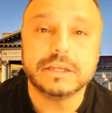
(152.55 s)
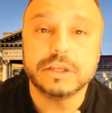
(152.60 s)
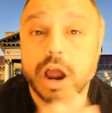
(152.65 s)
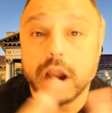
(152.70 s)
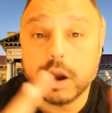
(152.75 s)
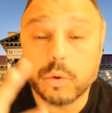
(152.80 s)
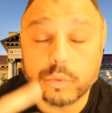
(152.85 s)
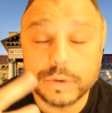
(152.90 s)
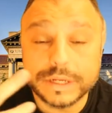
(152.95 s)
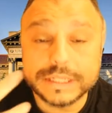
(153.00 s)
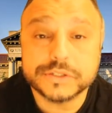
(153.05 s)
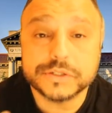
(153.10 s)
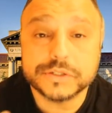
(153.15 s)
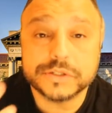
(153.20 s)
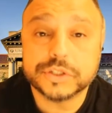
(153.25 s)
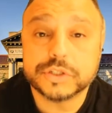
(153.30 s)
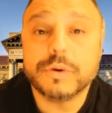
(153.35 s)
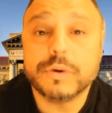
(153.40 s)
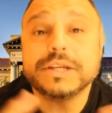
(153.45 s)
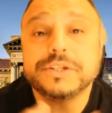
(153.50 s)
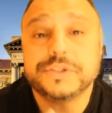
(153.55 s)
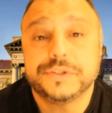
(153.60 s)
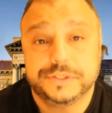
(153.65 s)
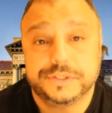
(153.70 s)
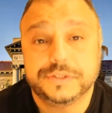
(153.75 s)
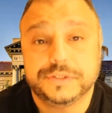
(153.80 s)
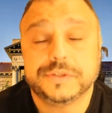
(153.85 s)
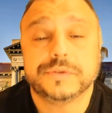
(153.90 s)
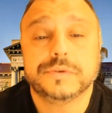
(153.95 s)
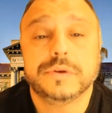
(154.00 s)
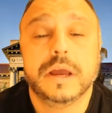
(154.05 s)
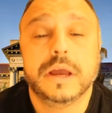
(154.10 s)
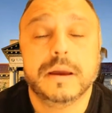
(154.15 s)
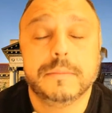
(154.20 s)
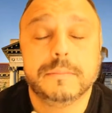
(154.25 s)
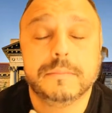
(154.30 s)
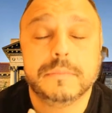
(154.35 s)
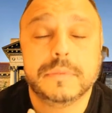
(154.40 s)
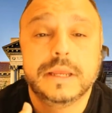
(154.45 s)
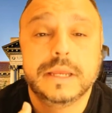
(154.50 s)
our research questions.
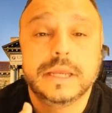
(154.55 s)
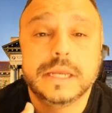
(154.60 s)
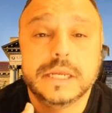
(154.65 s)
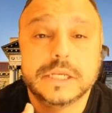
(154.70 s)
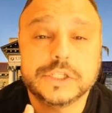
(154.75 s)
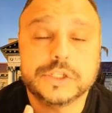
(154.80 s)
So